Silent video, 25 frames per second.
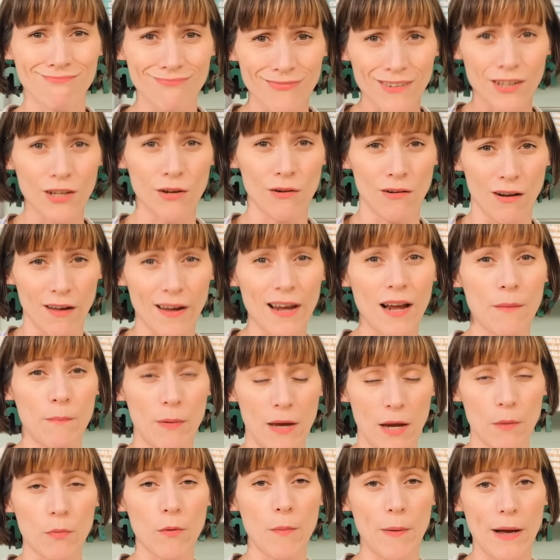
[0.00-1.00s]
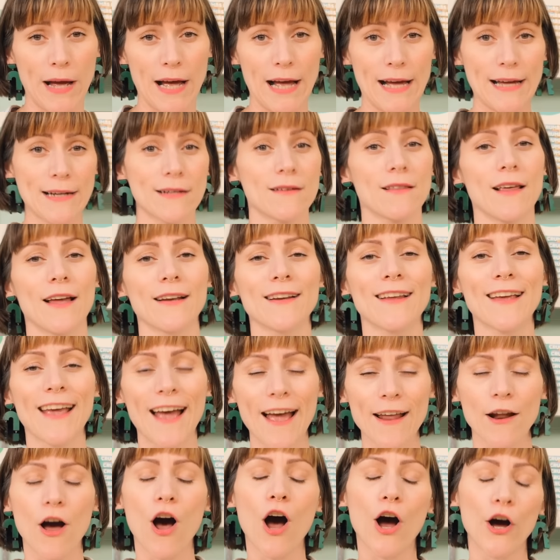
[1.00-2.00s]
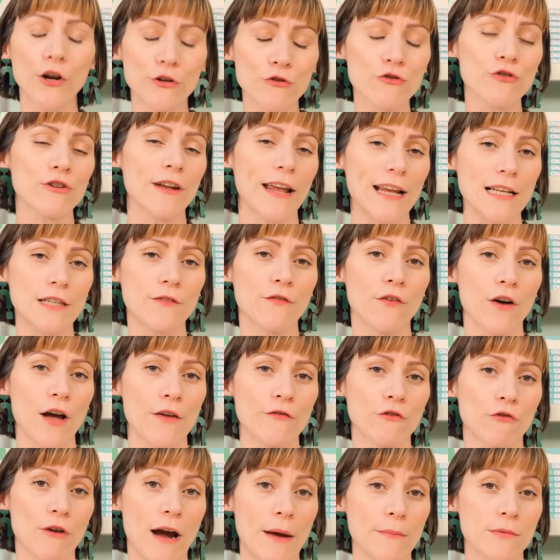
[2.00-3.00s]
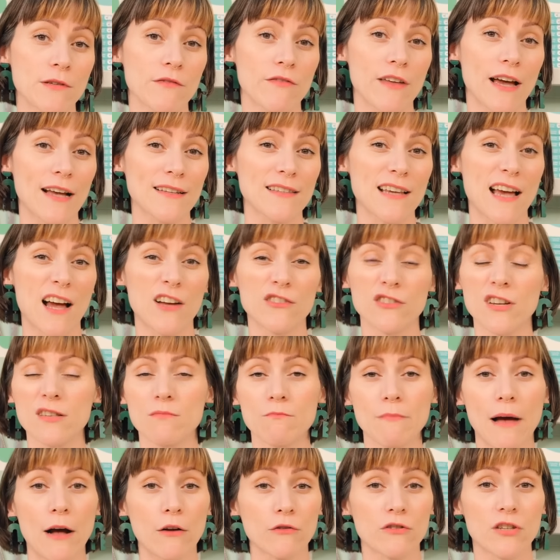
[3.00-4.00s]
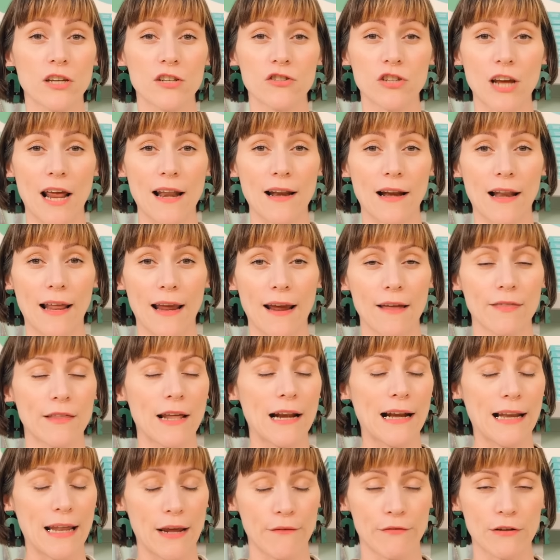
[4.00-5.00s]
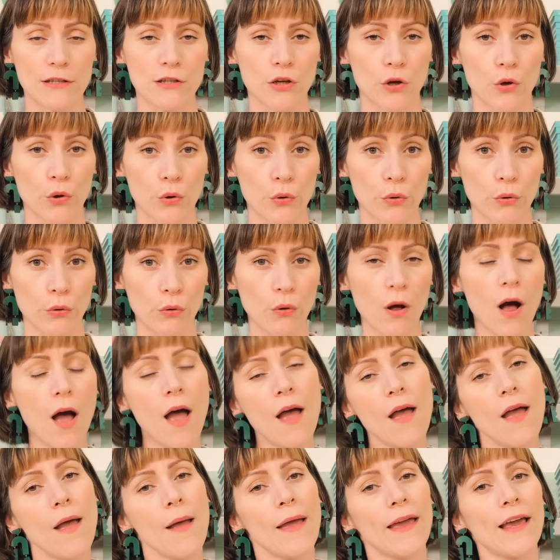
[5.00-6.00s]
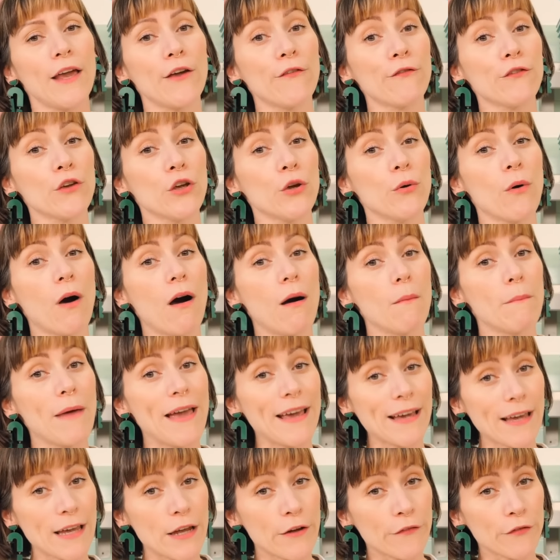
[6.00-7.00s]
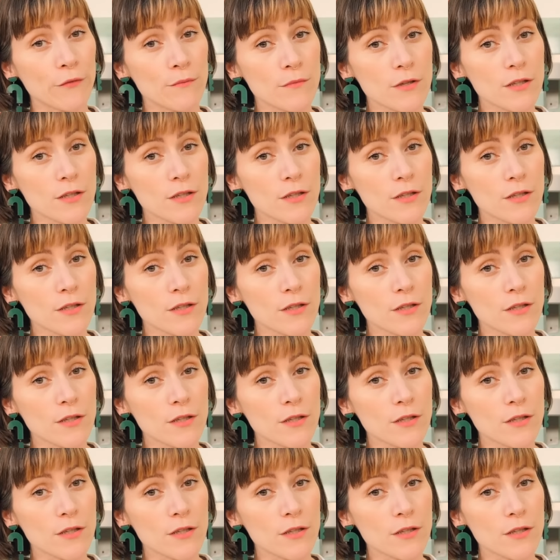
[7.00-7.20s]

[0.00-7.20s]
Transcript: you like being prepared, then get 185 grams of that out and just melt it gently and then leave it to cool. If you are making it from